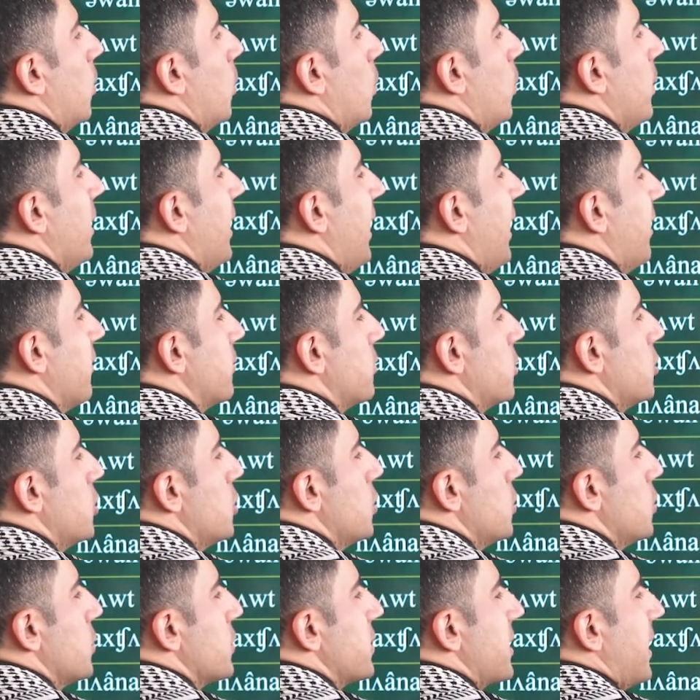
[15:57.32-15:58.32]
we have to
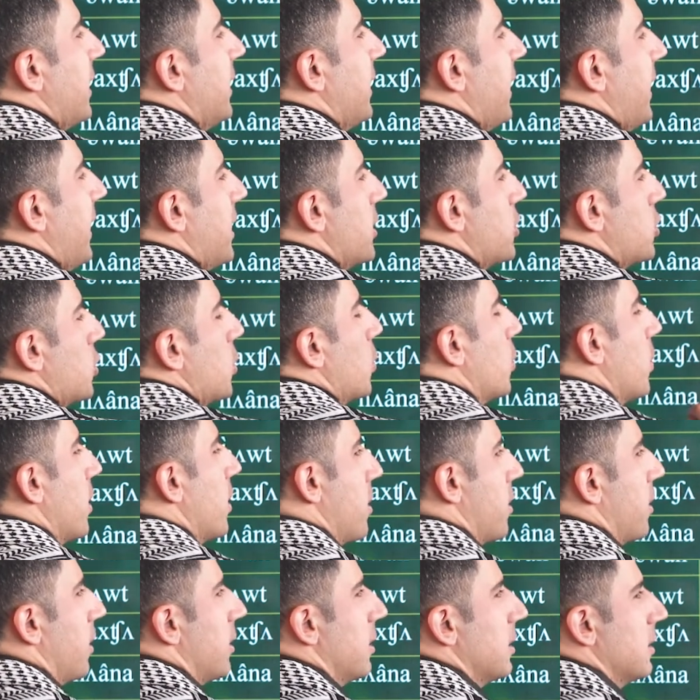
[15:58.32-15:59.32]
use an H
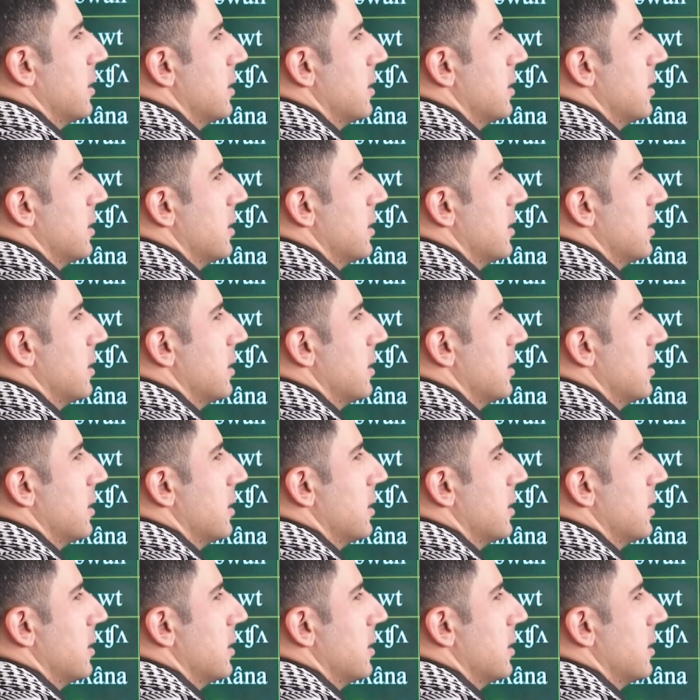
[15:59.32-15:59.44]
with